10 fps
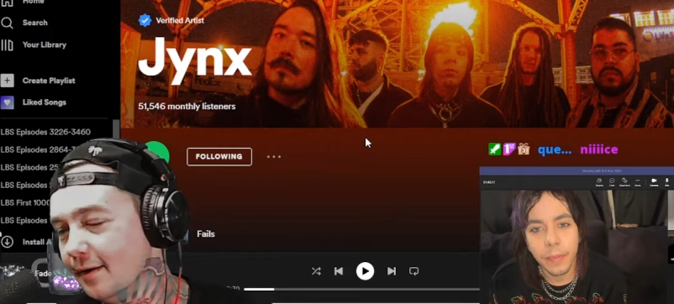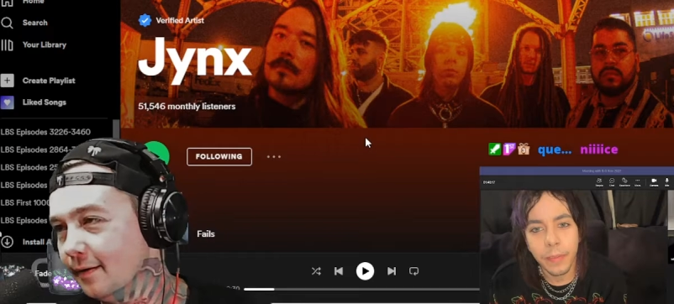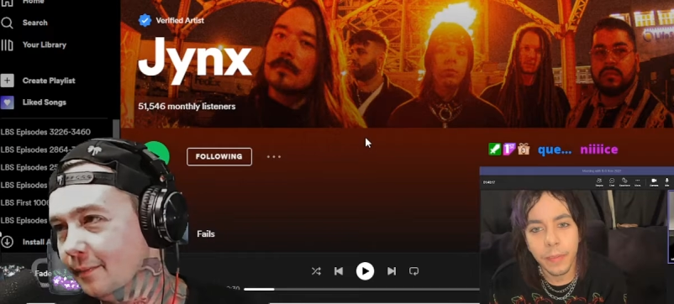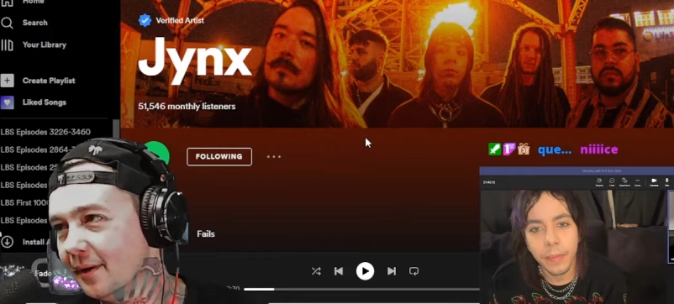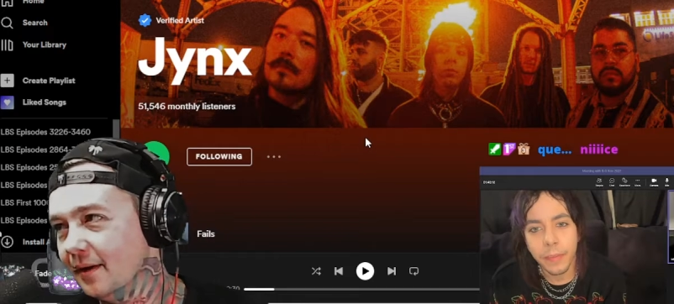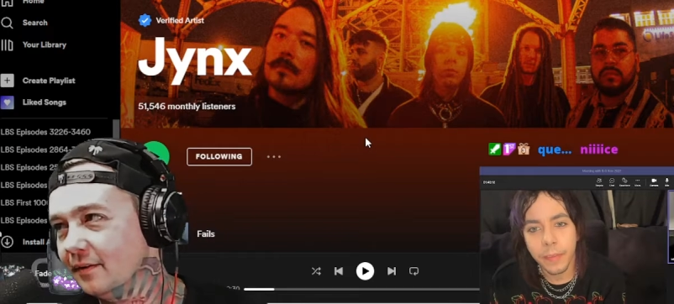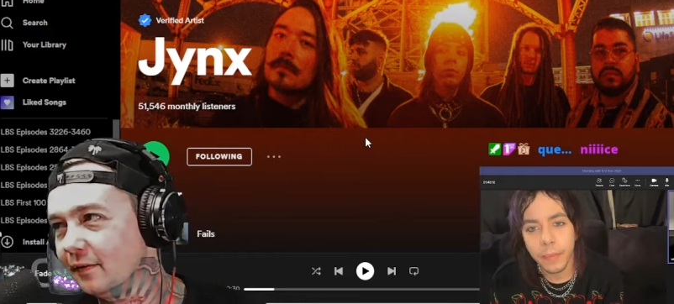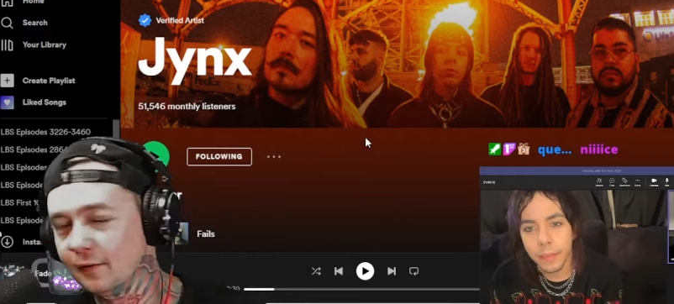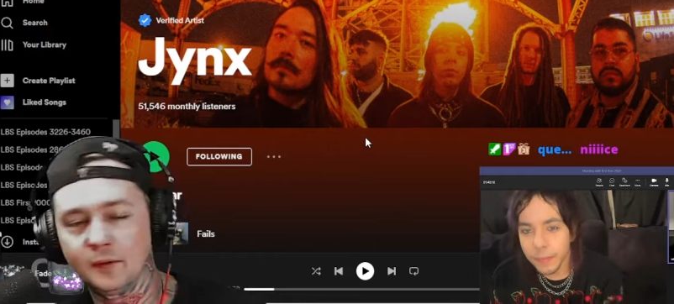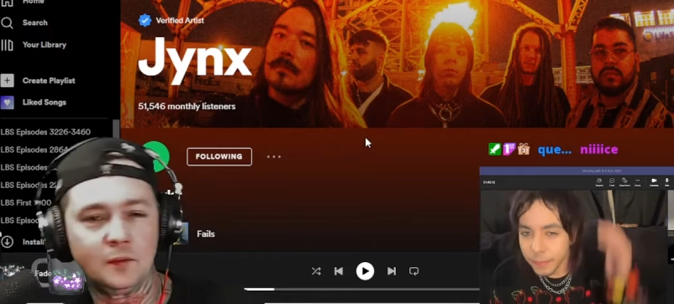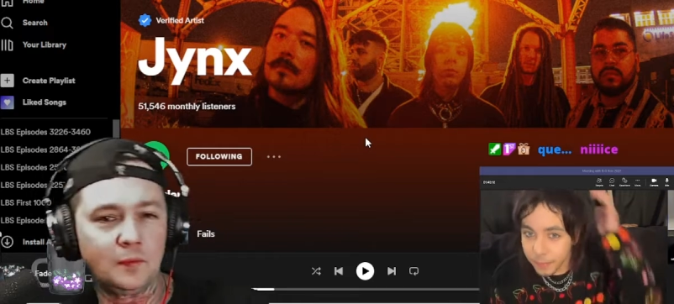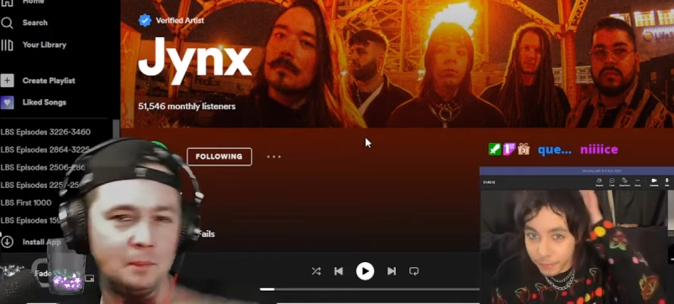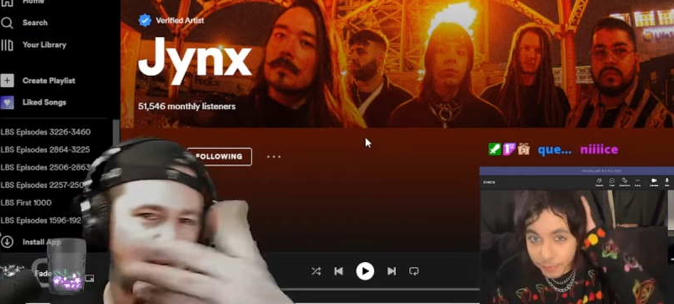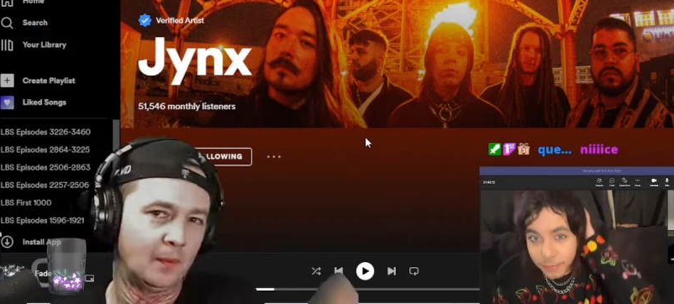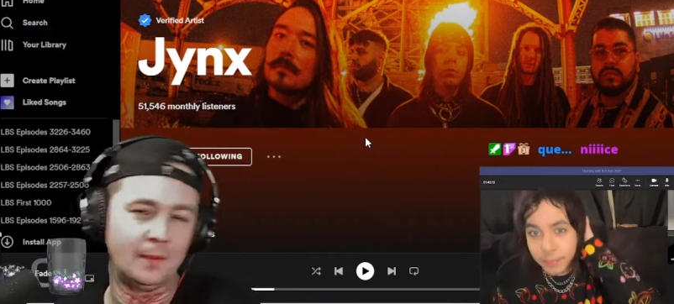Speaker 1: here in a bit, just so
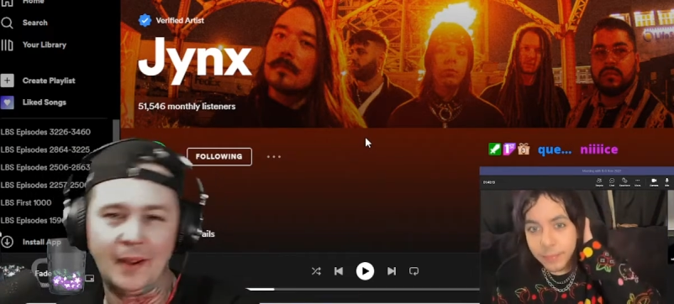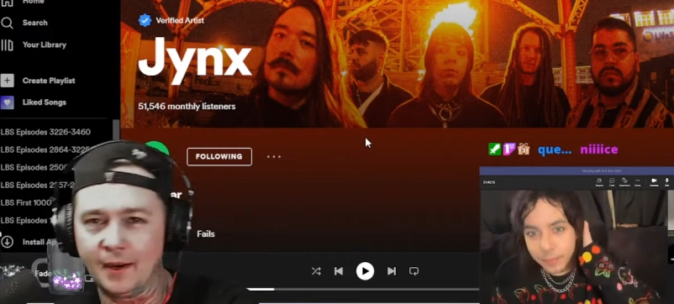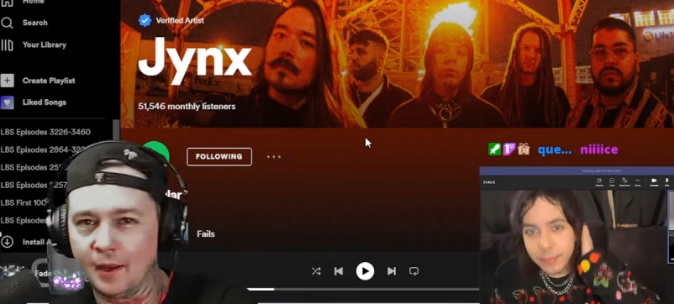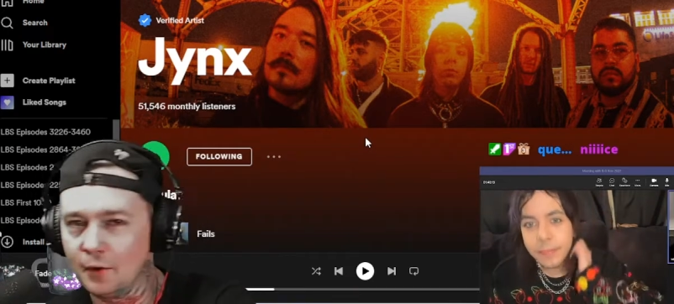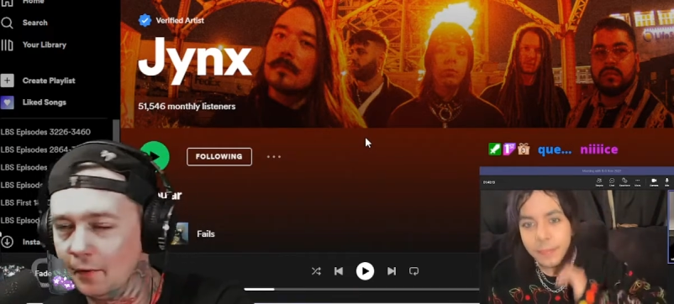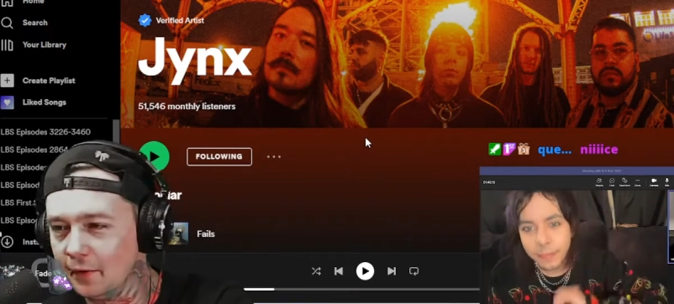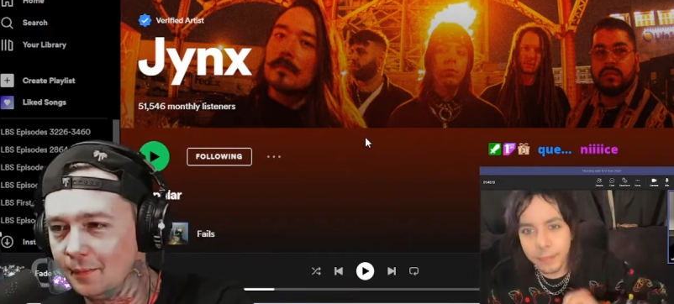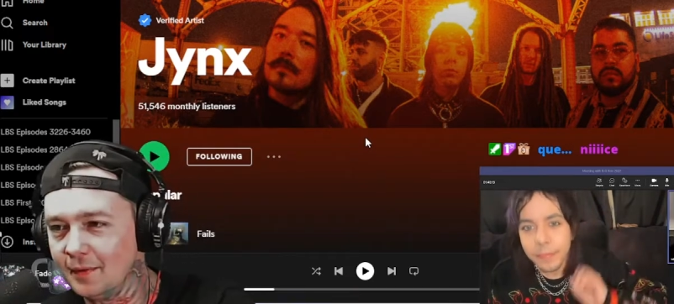people that may not know your